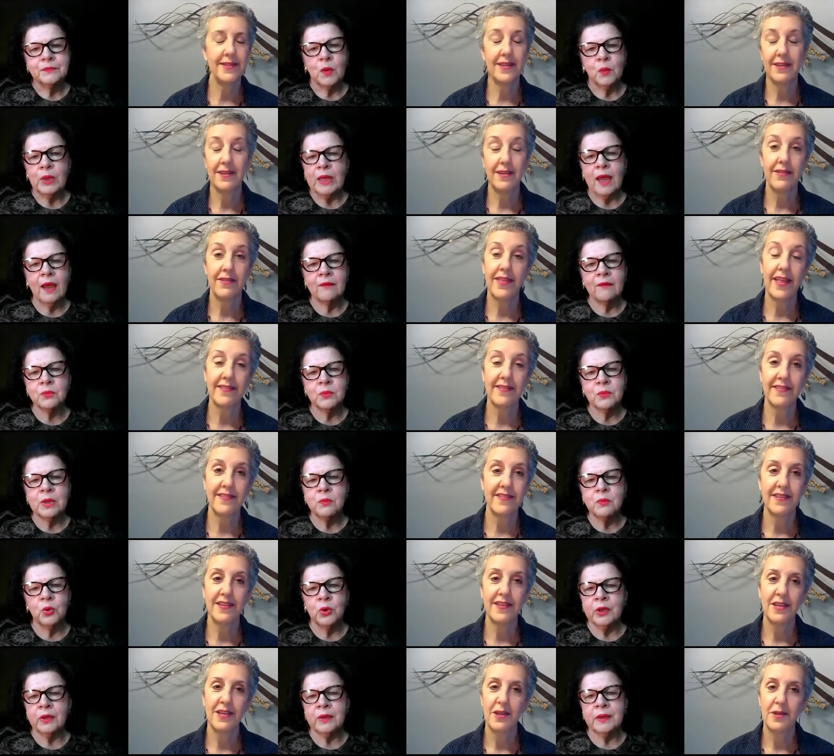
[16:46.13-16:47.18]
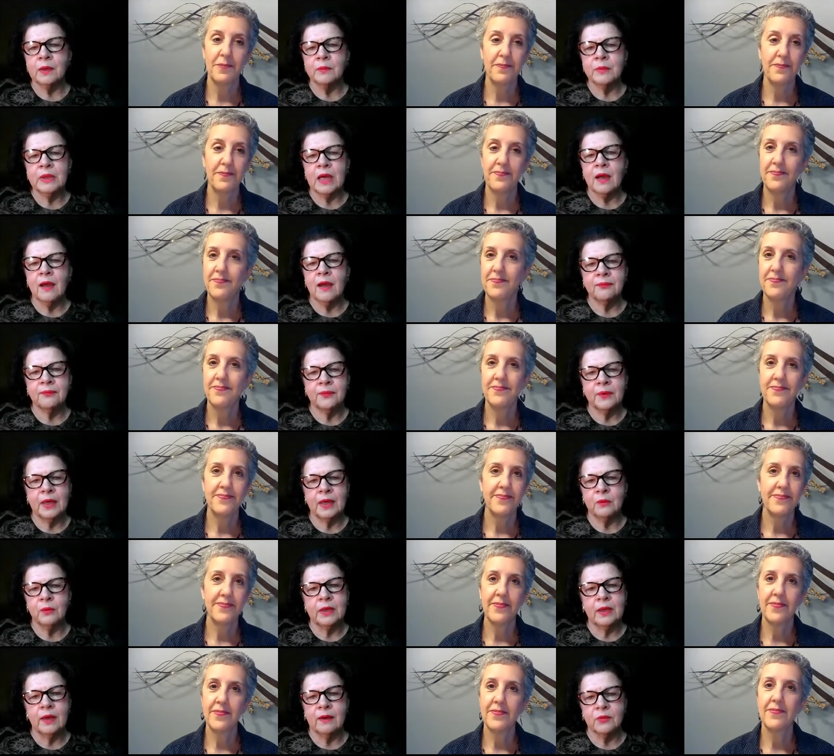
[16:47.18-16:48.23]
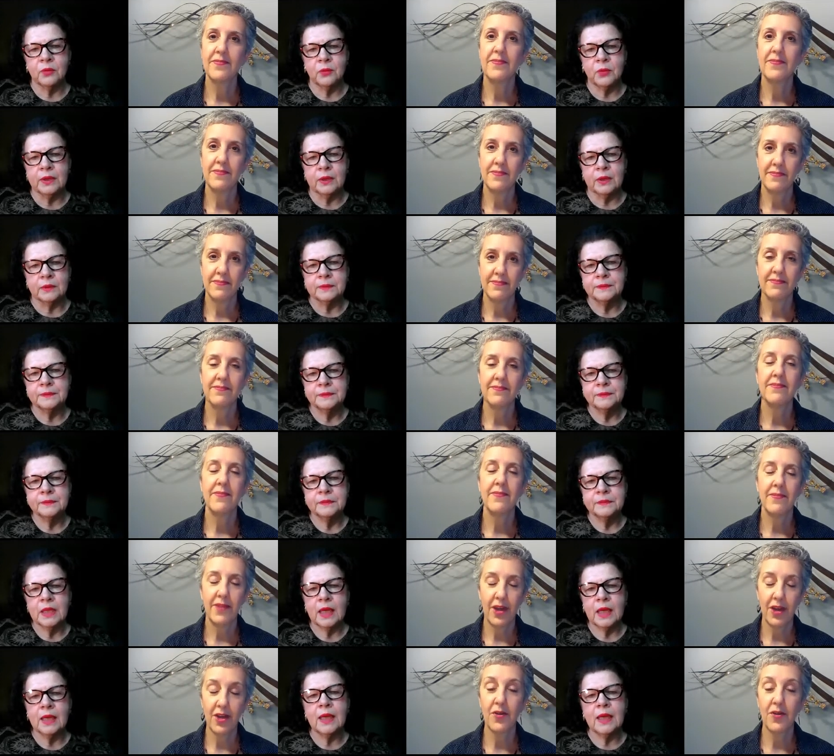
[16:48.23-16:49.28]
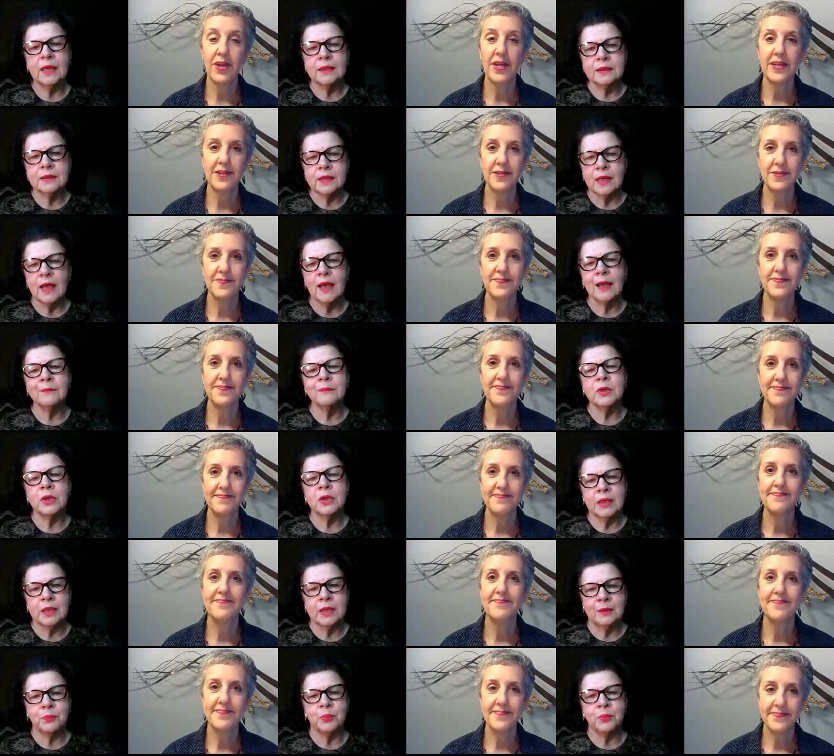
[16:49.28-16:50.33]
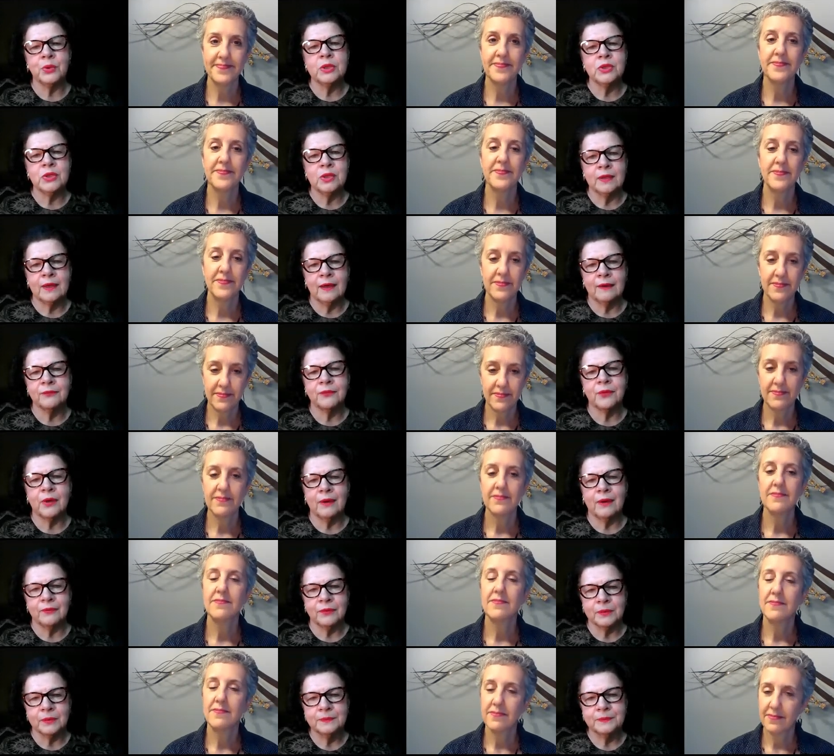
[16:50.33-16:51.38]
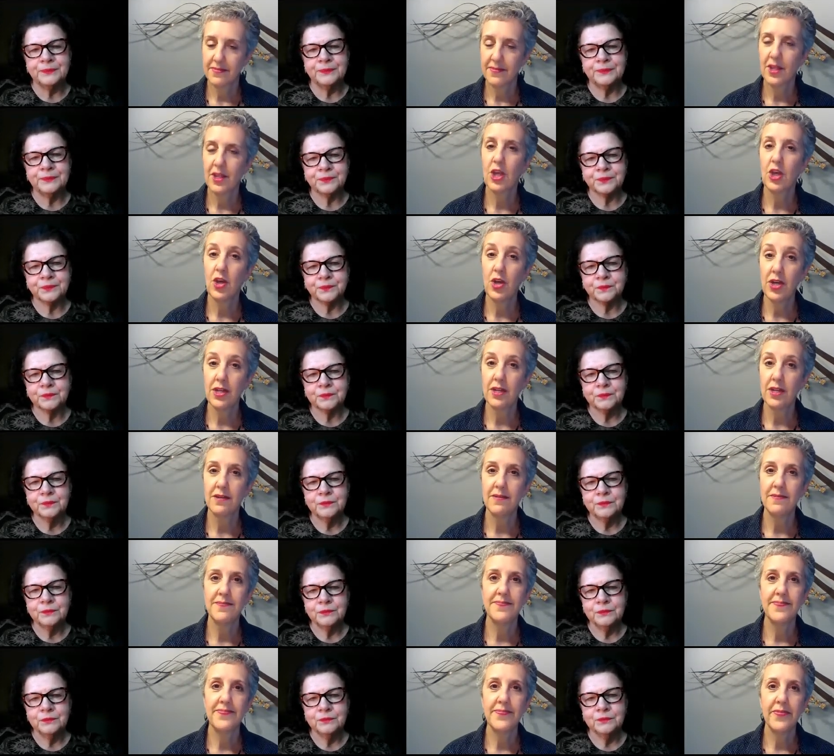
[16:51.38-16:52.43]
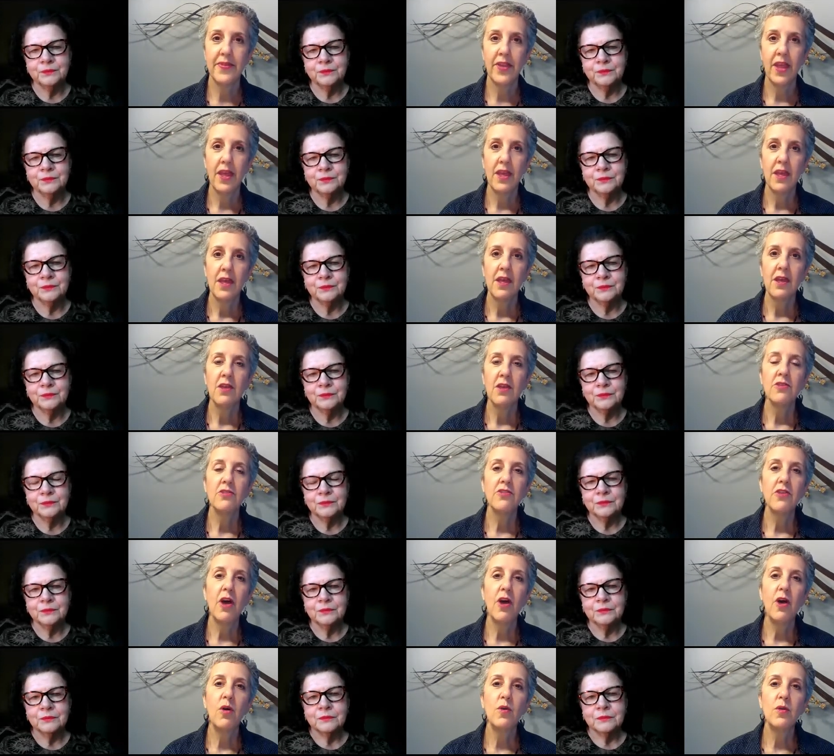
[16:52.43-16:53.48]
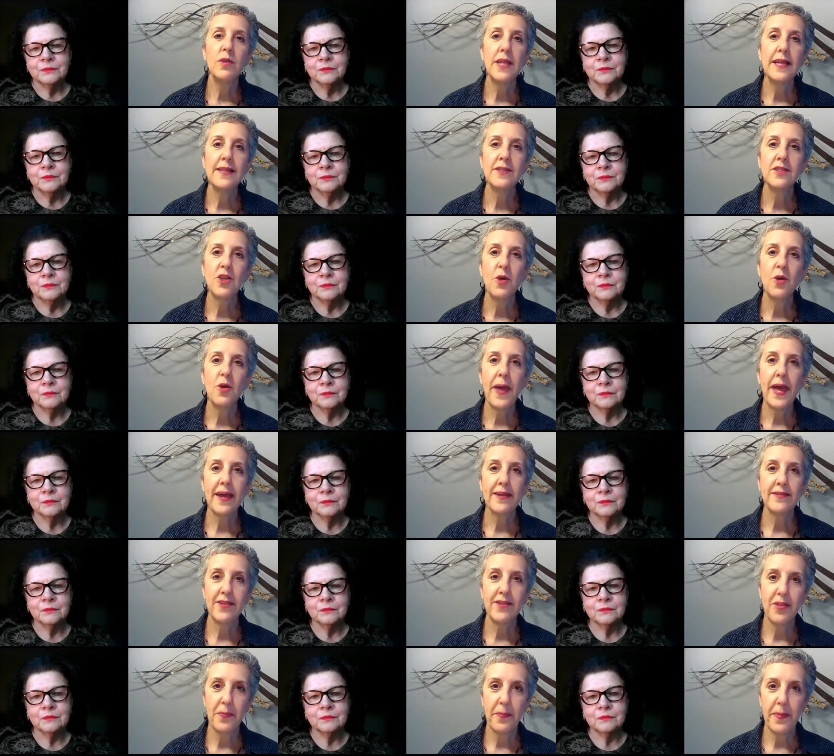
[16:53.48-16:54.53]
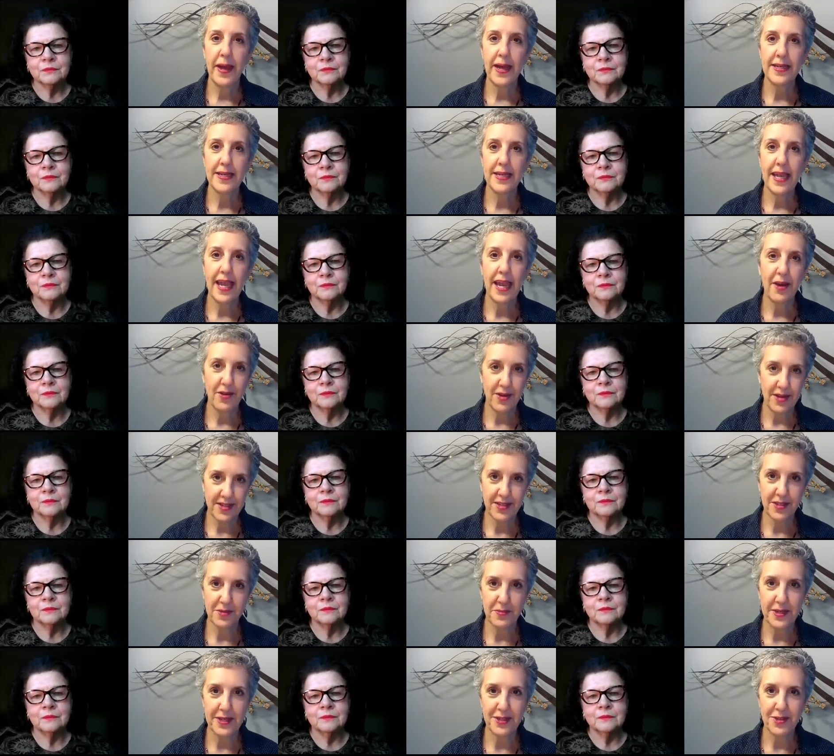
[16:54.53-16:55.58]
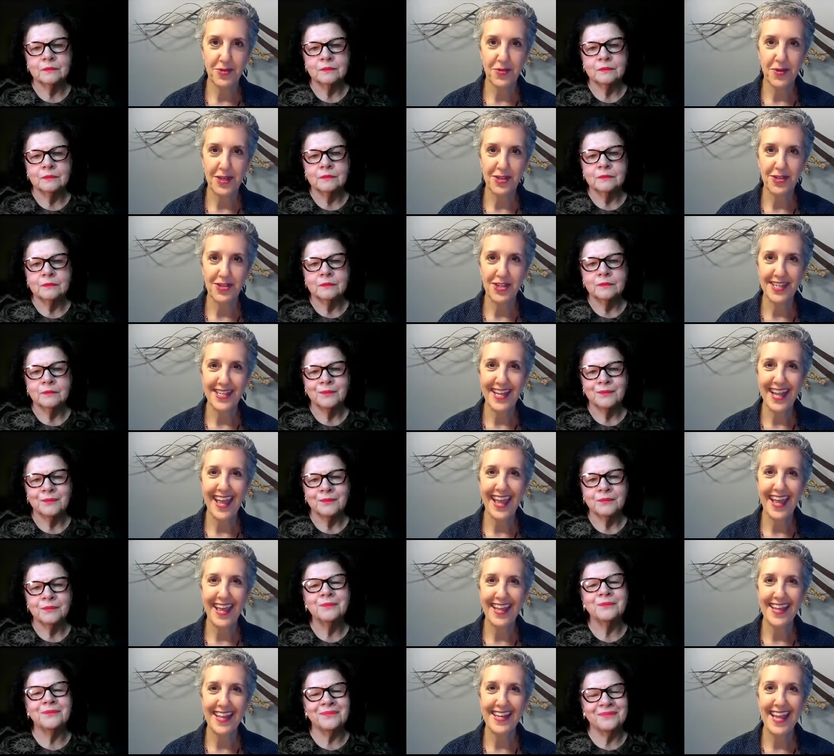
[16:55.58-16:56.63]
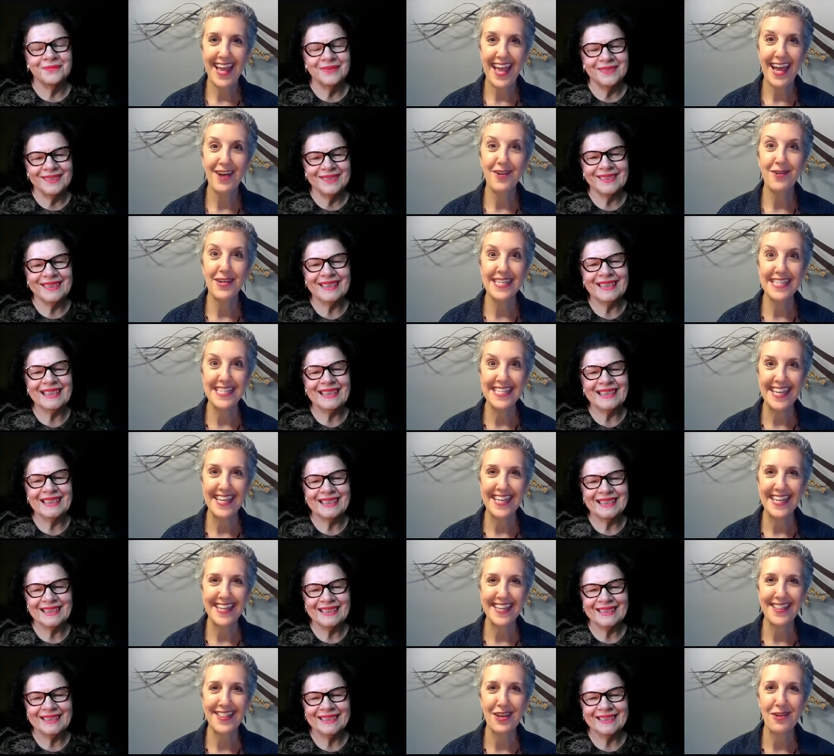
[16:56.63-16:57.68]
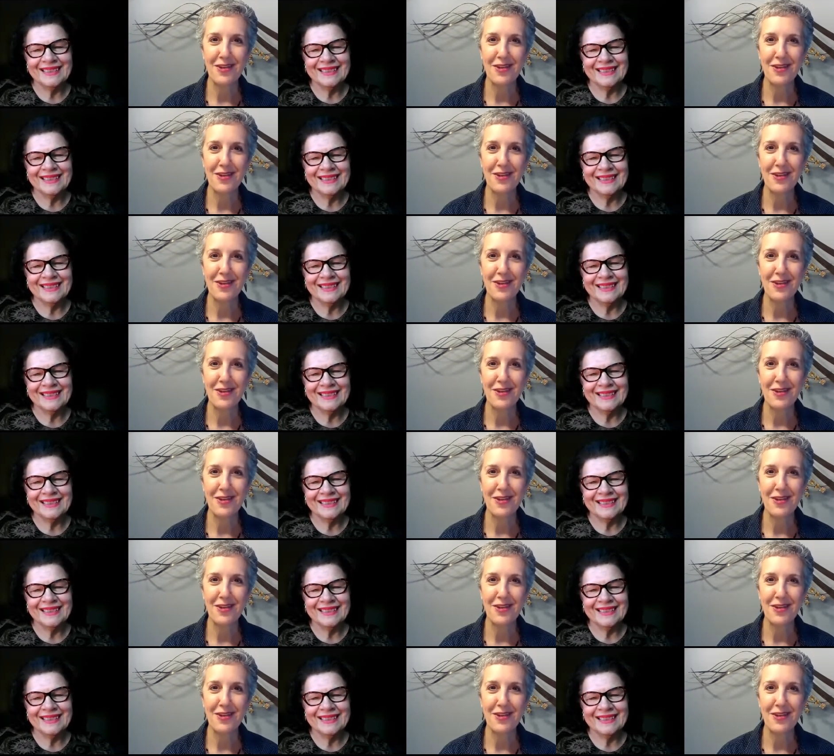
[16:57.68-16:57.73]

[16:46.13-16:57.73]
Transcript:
Speaker 1: we haven't rewarded them enough and we never will. And I'm going to keep preaching that forever.
Speaker 2: Good. So let's go back to the Biden Harris administration and mm-hmm. how exciting